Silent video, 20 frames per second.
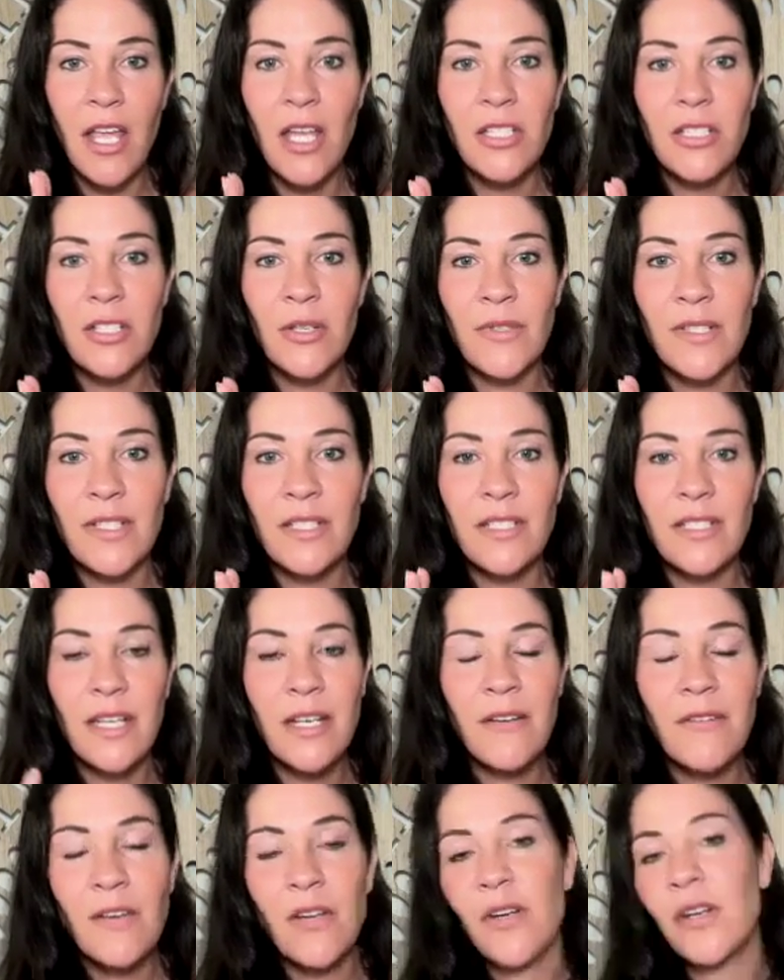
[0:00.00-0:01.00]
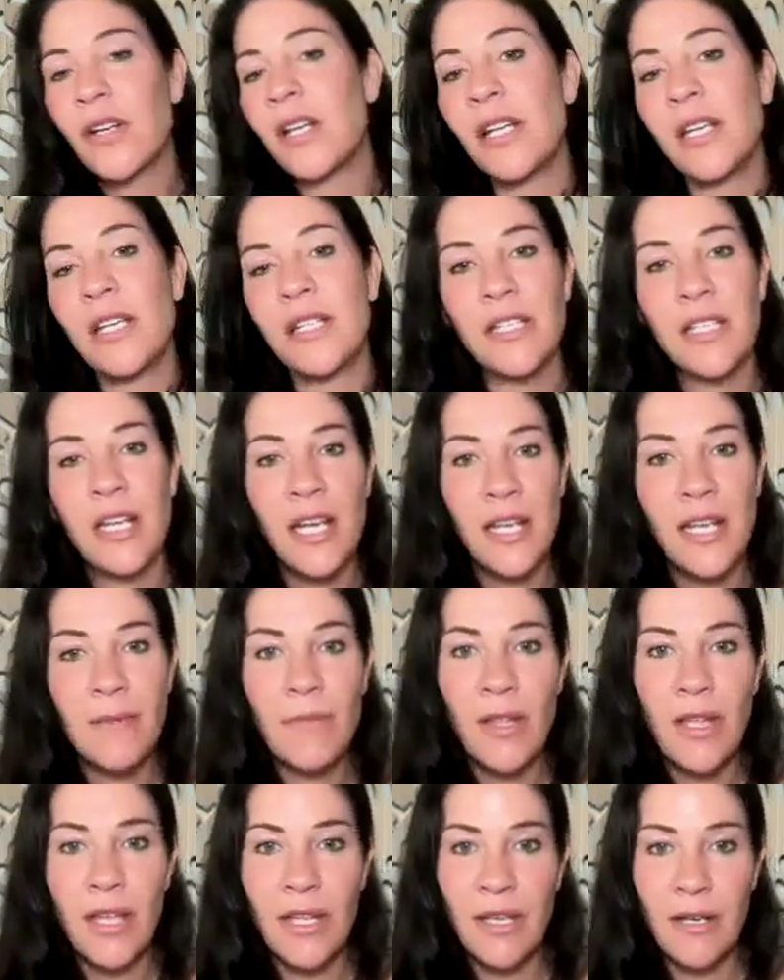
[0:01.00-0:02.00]
So instead of creating a
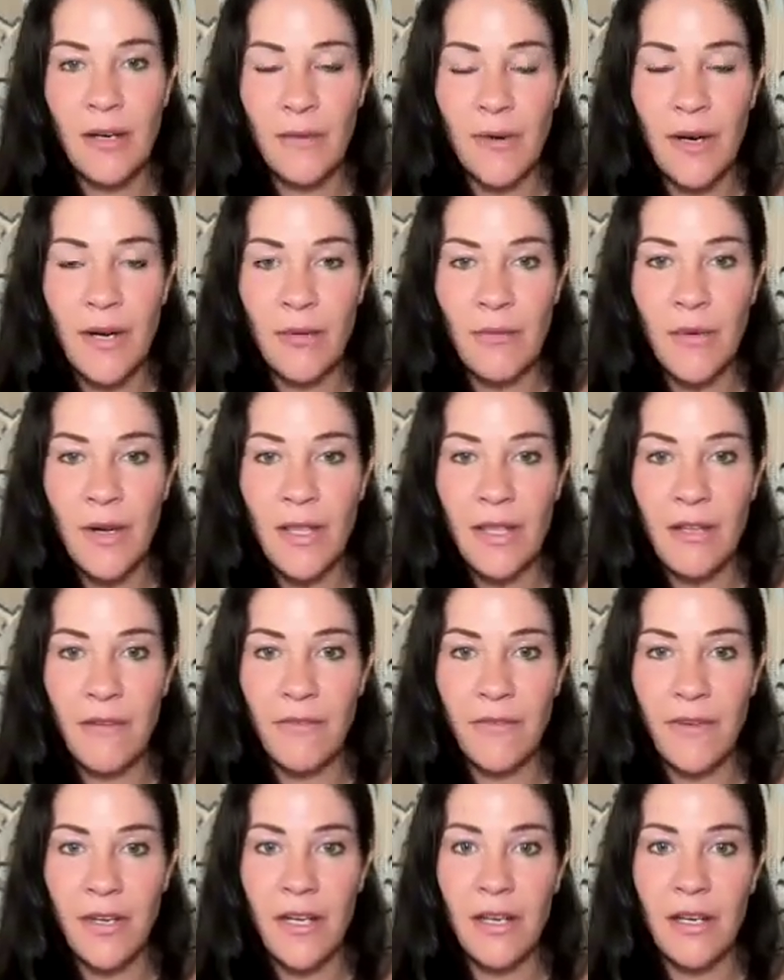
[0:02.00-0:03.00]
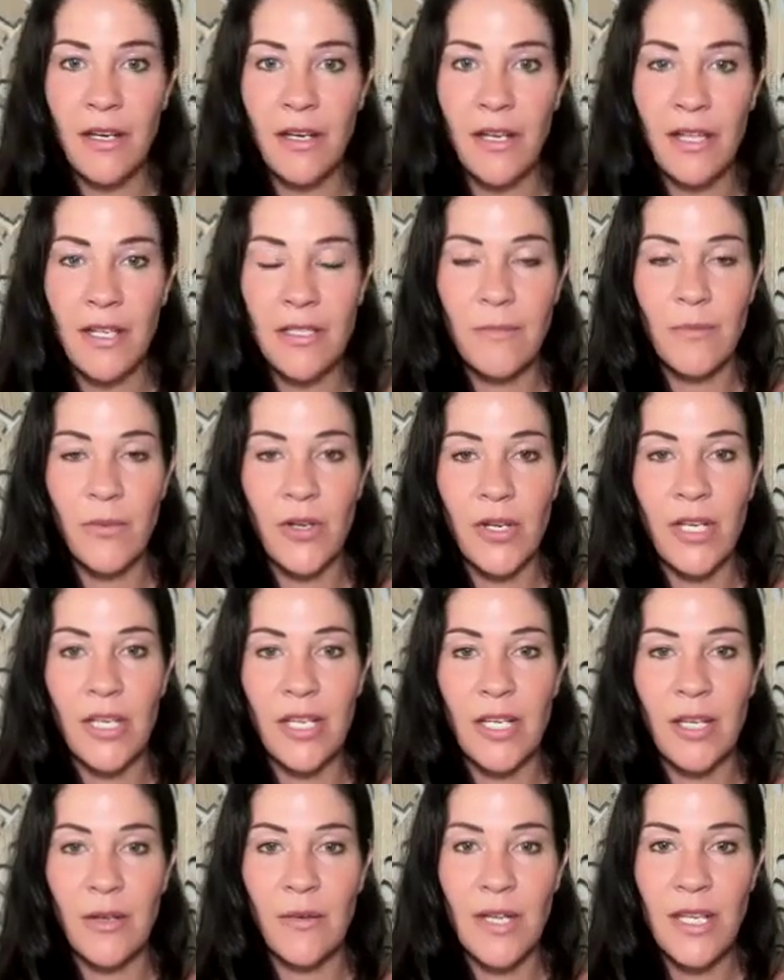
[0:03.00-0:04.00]
timeline around what the fear is bringing
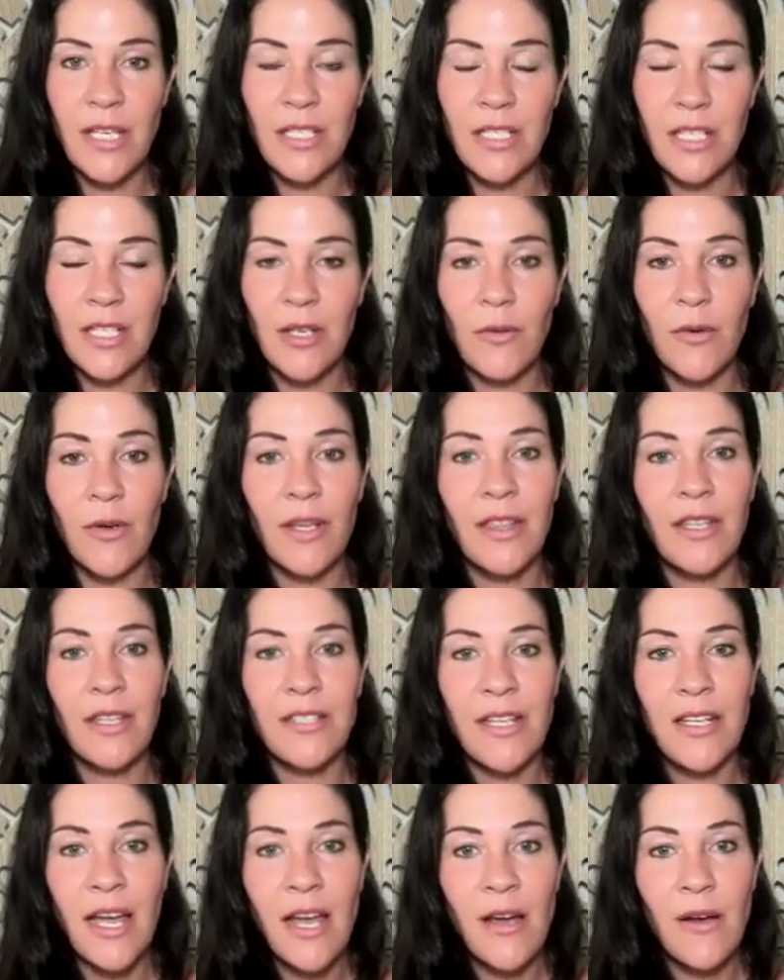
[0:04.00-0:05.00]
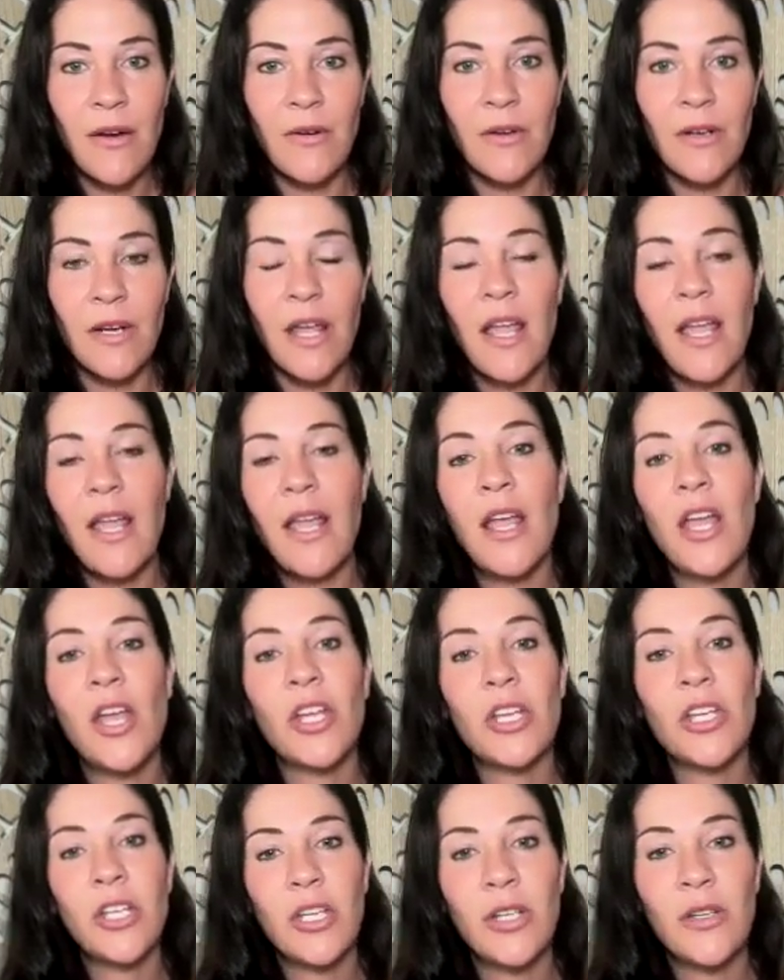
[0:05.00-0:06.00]
you into or the doubt,
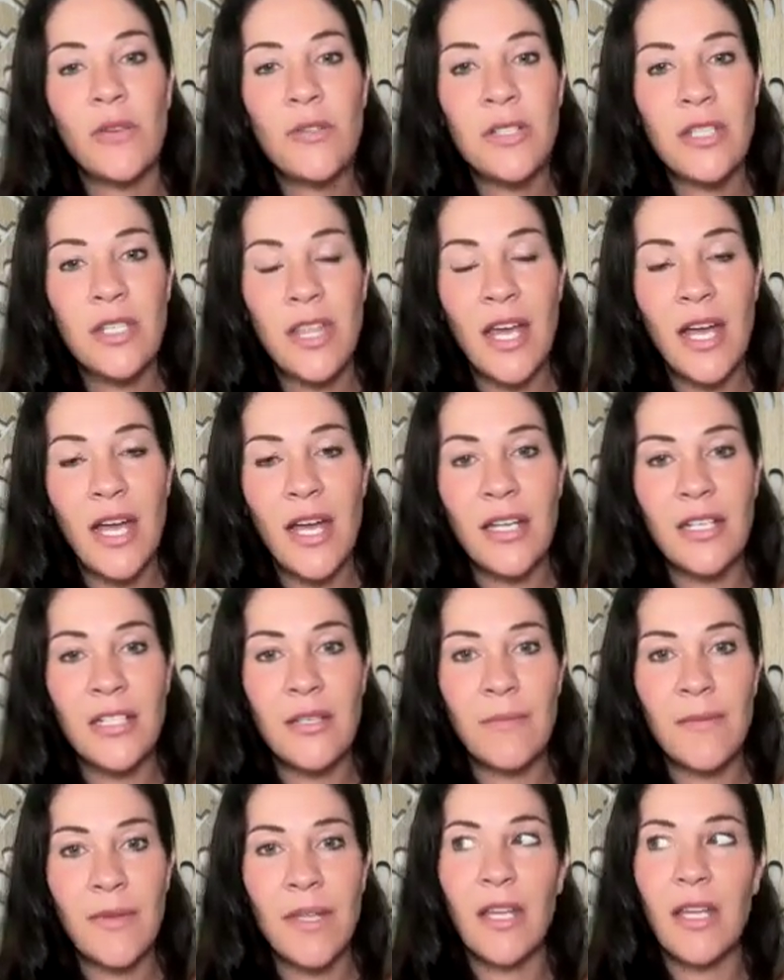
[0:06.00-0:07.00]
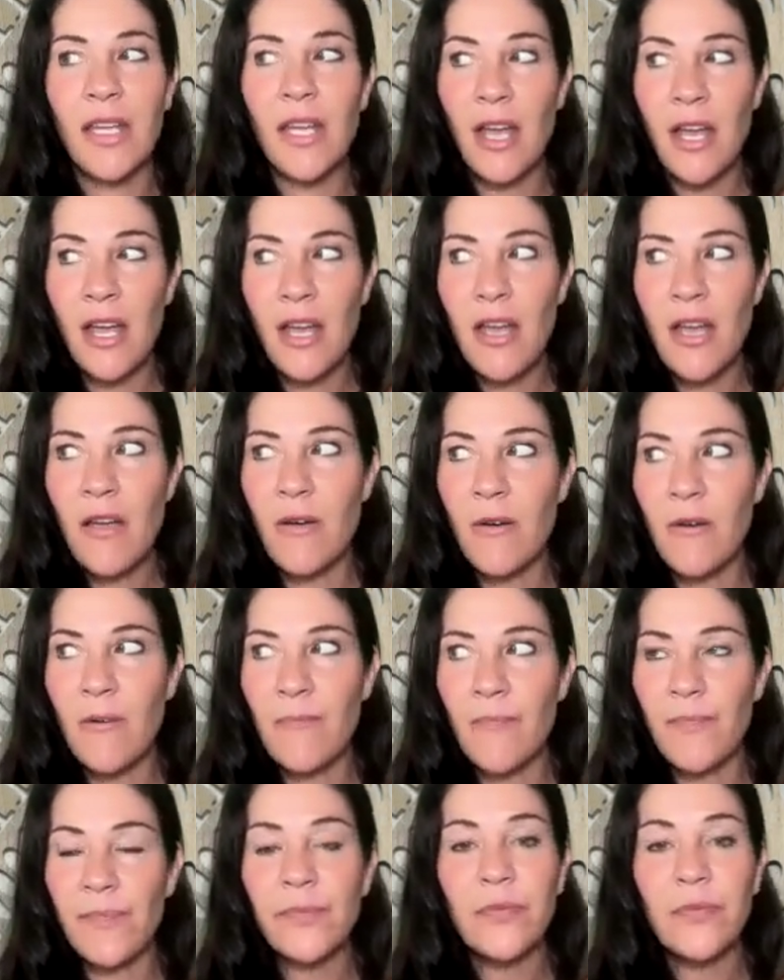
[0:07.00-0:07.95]
use that to be like, oh,